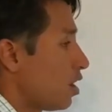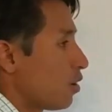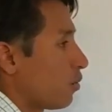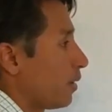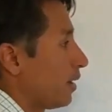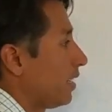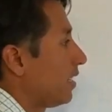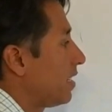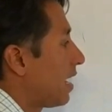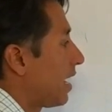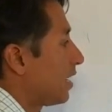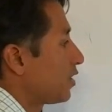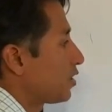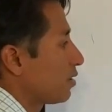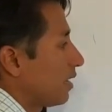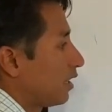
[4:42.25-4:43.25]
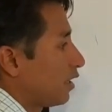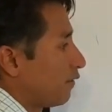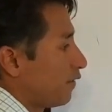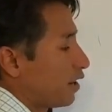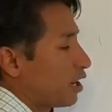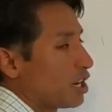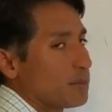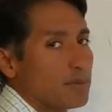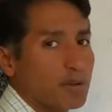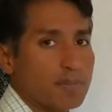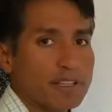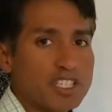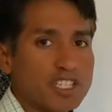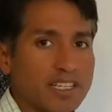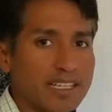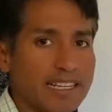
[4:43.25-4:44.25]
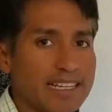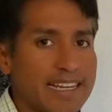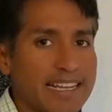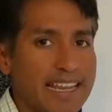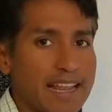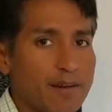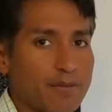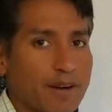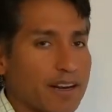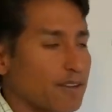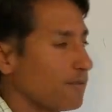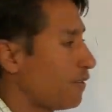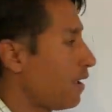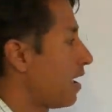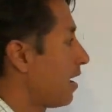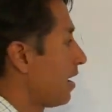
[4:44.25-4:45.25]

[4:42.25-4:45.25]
We need to isolate the variable, but you need to get rid of